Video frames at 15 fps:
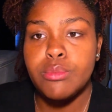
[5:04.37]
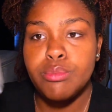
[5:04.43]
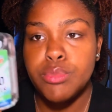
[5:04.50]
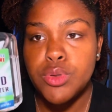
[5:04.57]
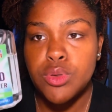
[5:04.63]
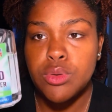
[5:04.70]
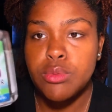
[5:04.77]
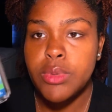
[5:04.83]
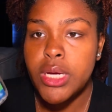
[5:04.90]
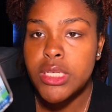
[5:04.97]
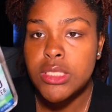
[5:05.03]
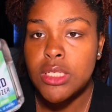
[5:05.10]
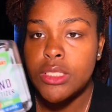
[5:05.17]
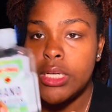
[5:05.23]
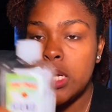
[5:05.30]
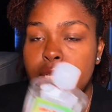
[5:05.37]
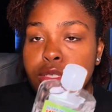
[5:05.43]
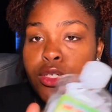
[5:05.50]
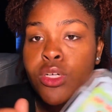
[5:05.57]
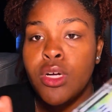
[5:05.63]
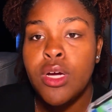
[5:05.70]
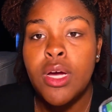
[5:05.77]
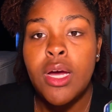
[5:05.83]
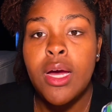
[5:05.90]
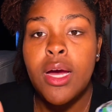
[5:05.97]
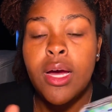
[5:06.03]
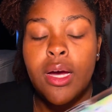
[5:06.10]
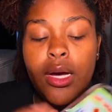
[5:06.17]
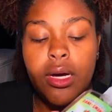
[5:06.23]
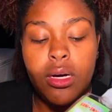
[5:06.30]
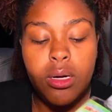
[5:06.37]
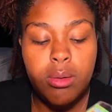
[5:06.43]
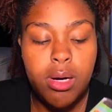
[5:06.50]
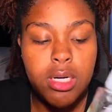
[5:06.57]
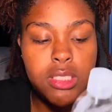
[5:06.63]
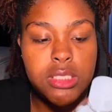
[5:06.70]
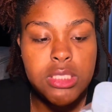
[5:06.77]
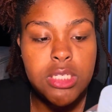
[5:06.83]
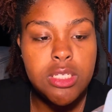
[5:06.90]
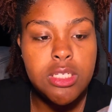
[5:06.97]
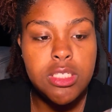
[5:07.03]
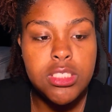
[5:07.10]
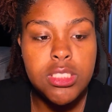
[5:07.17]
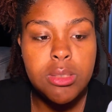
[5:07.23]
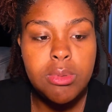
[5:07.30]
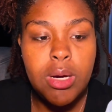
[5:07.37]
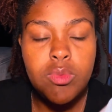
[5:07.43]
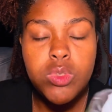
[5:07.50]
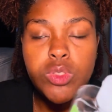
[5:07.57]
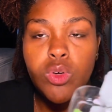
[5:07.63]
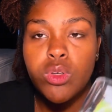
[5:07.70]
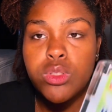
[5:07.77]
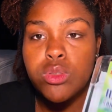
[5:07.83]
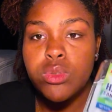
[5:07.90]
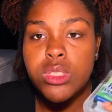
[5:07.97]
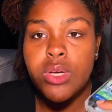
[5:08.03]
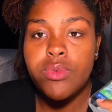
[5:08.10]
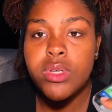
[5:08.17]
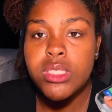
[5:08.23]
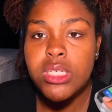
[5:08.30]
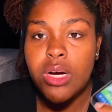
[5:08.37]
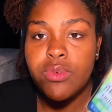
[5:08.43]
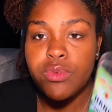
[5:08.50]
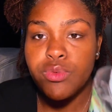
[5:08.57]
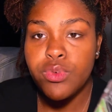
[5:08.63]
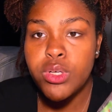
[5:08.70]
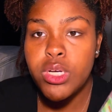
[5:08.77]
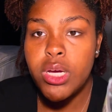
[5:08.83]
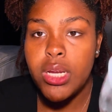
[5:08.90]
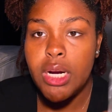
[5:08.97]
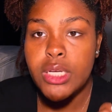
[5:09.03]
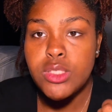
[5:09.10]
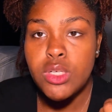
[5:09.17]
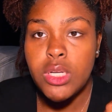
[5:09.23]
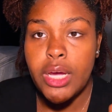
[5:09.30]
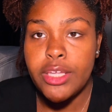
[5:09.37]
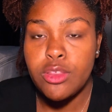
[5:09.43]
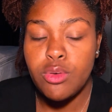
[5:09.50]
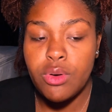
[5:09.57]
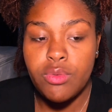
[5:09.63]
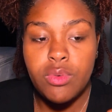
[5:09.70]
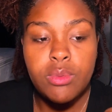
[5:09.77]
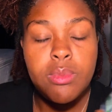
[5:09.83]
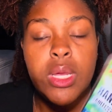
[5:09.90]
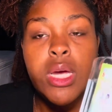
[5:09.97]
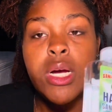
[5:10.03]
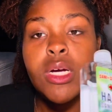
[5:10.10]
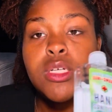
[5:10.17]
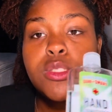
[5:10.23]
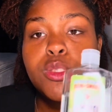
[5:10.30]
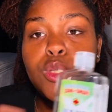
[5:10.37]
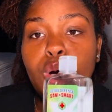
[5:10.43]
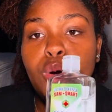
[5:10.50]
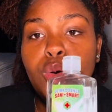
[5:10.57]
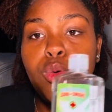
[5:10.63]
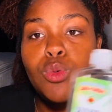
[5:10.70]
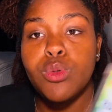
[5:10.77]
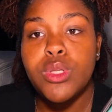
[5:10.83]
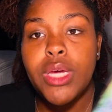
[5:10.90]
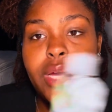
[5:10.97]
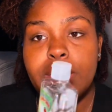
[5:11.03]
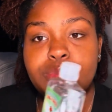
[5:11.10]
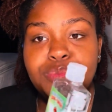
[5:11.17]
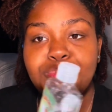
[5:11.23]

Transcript: Boom, hand sanitizer. Uh, honestly, the gym that we were going to was giving this out for free, and I took like three of them. So yeah.